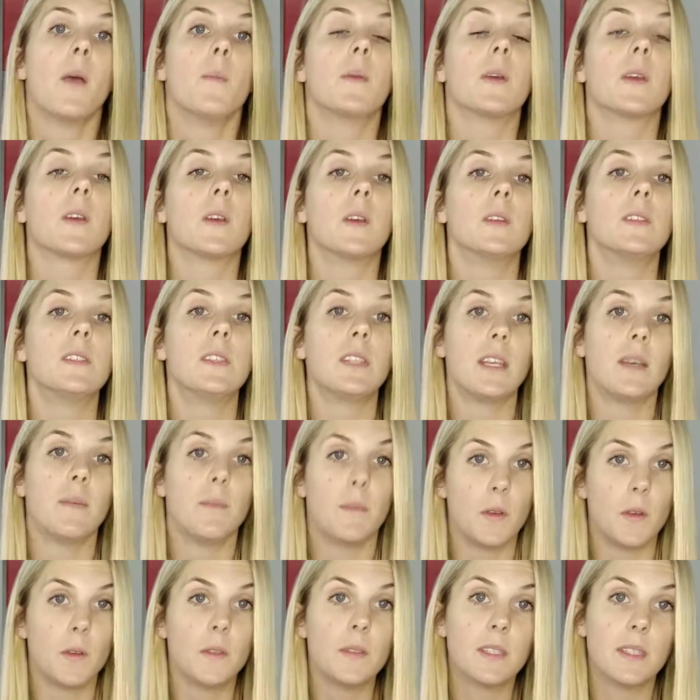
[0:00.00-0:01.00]
Because the
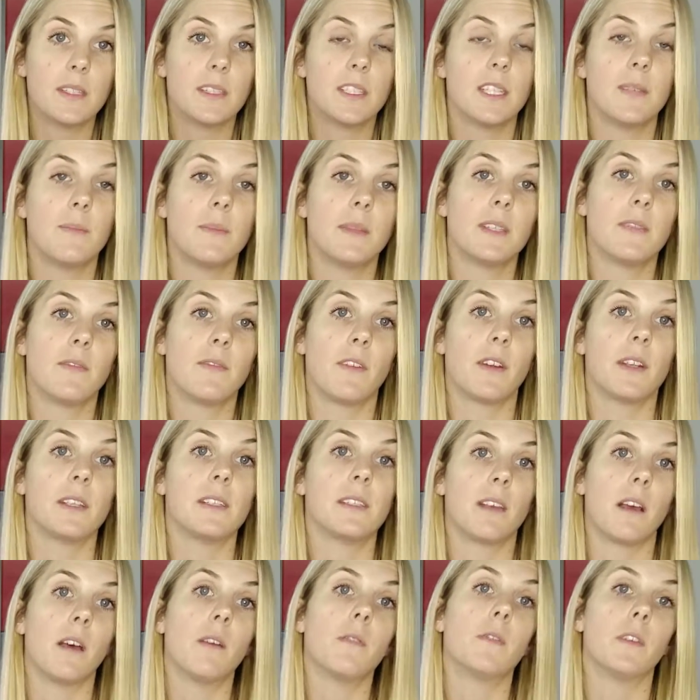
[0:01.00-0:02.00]
immune system is very
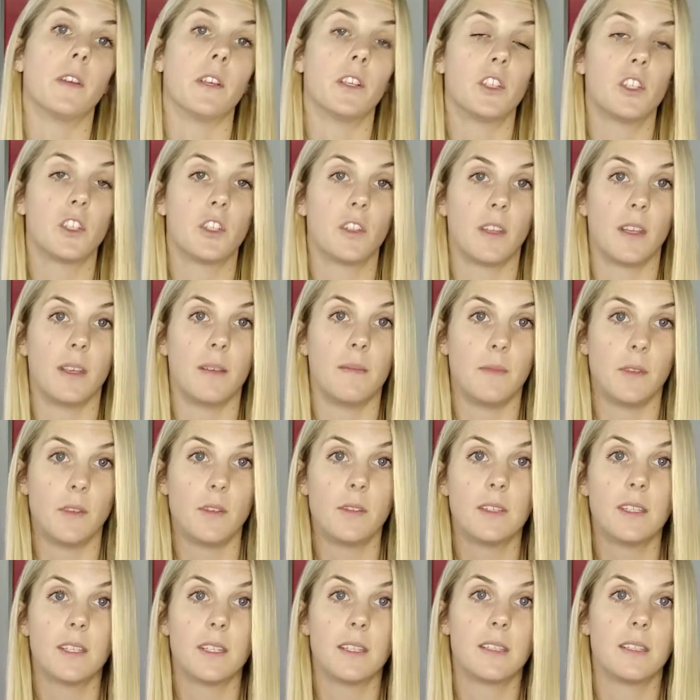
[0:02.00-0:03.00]
selfish. The
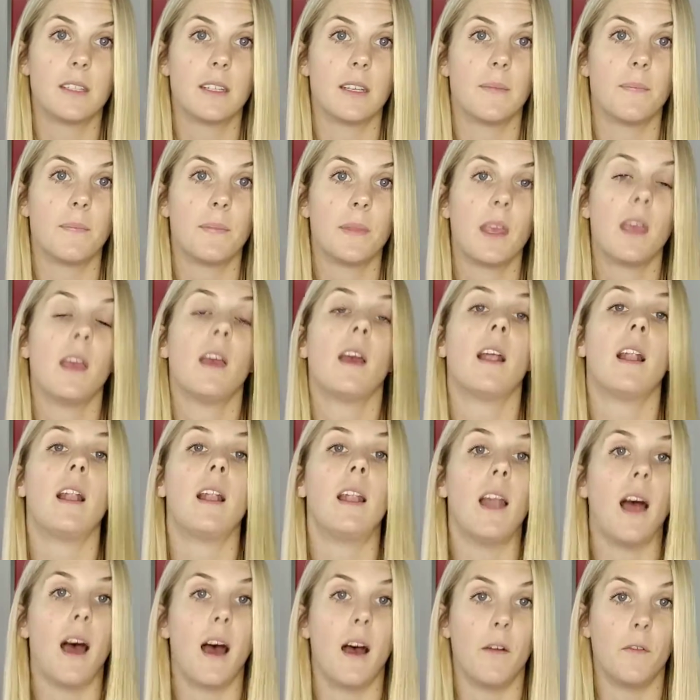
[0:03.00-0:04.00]
immune system
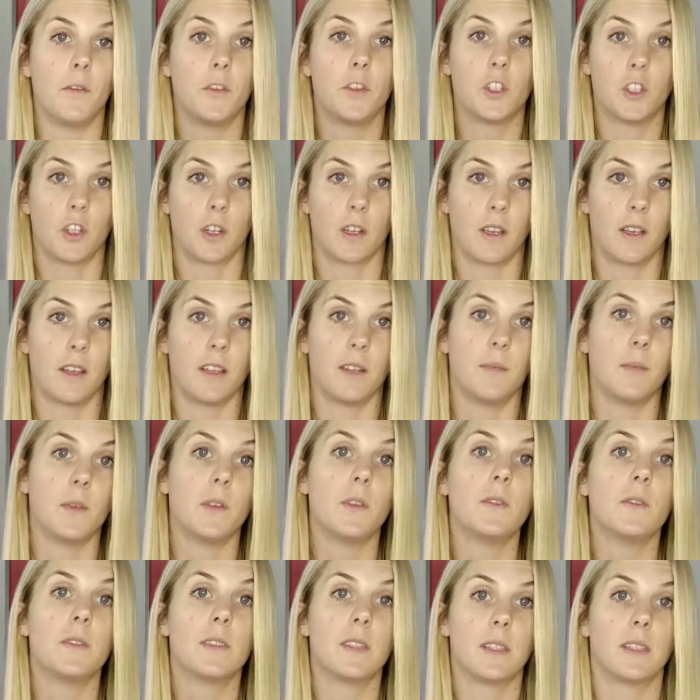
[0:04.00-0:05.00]
loves sugar. The
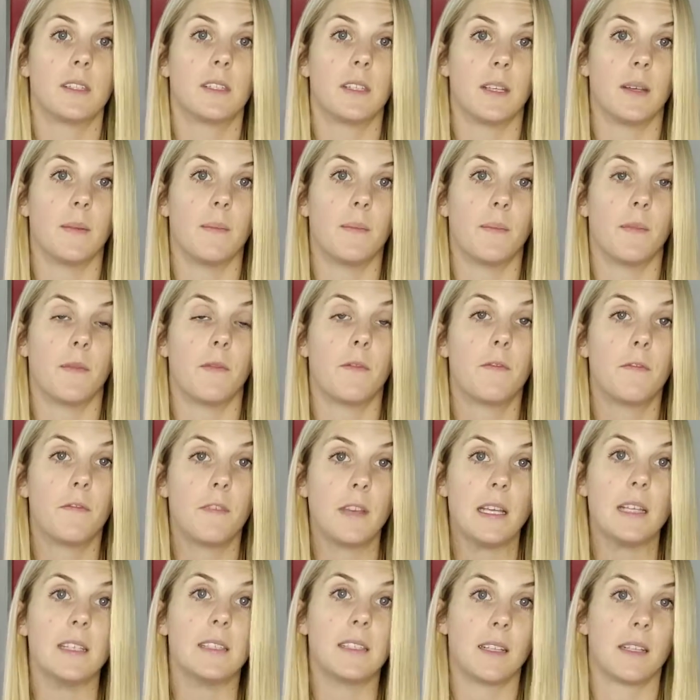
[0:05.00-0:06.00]
immune system
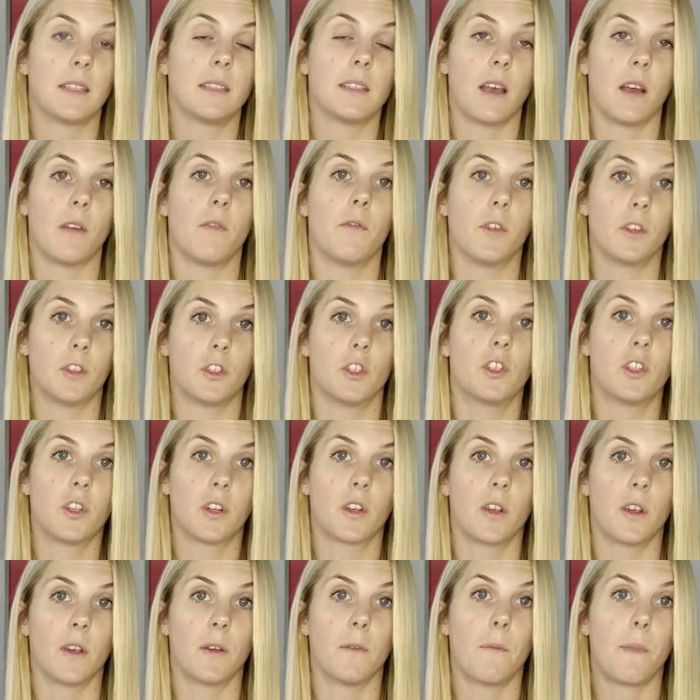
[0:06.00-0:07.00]
feeds itself on
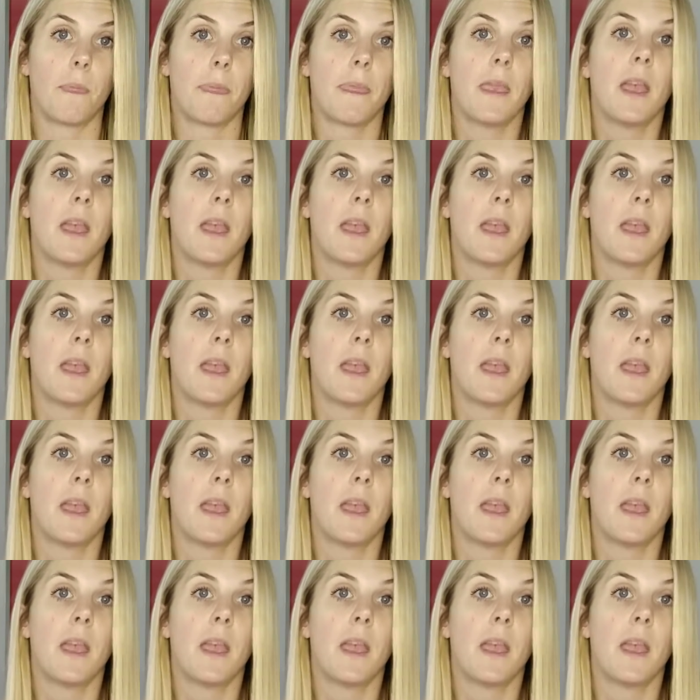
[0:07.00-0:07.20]
sugar.